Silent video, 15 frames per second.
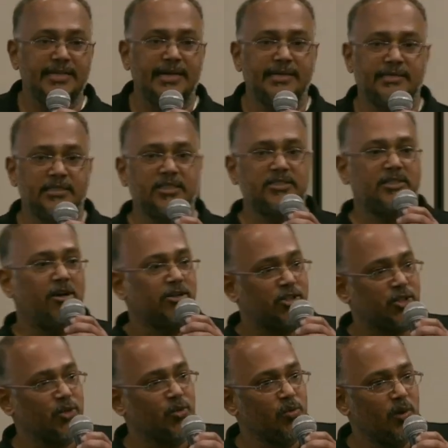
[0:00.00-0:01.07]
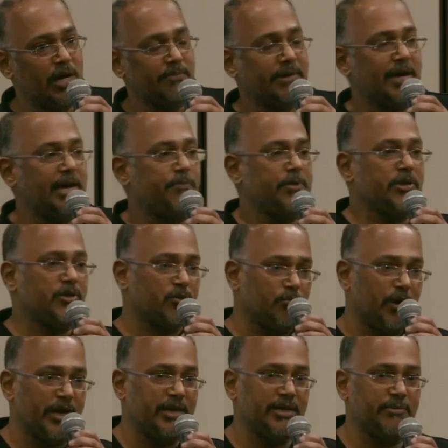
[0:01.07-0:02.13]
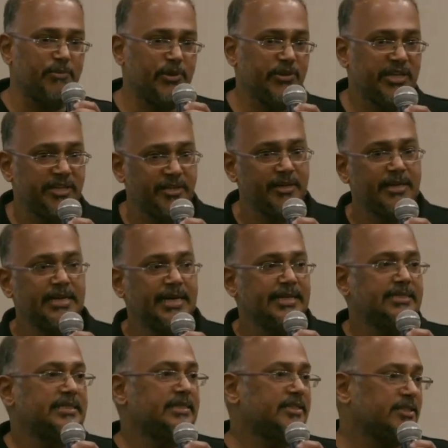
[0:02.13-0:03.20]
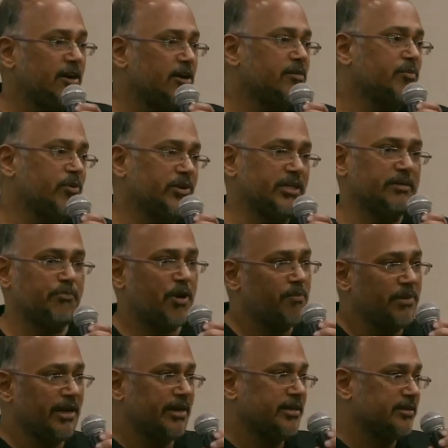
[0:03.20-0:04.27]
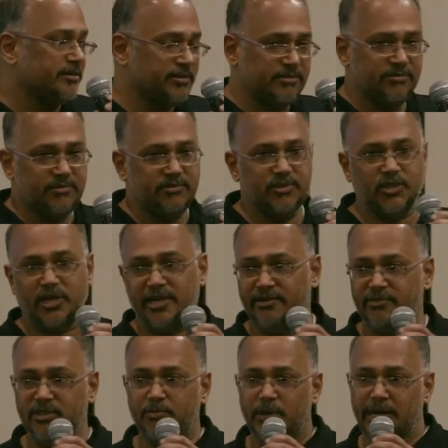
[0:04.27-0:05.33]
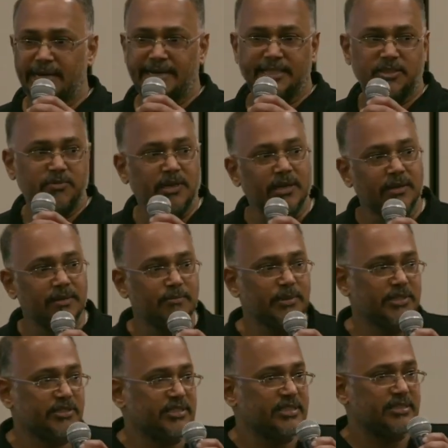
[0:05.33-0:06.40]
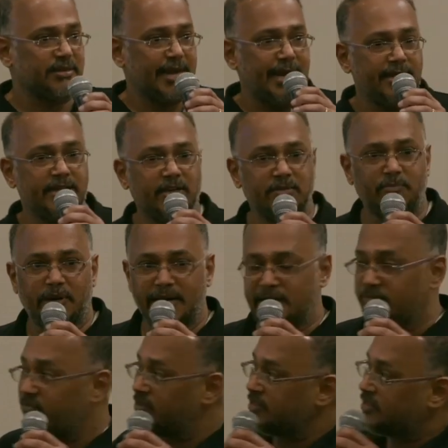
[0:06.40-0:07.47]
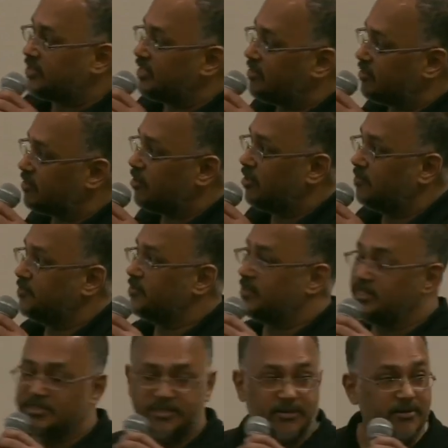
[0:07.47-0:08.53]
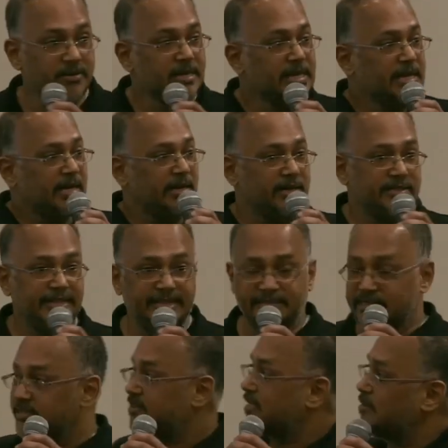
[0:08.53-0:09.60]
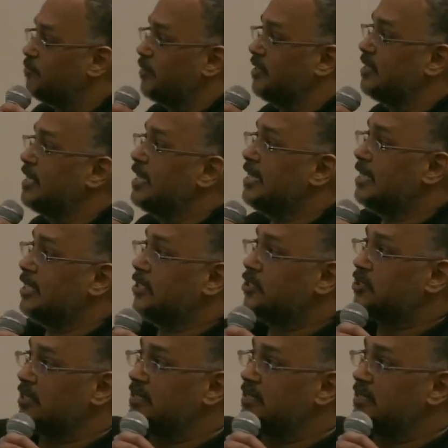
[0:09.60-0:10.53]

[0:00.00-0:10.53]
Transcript: that this is not true, I'm happy to buy a beer and sit and talk about it. Probably I'll join with Brian as well, because it's rand.brianfriendster.com, right? So I'll take his company. So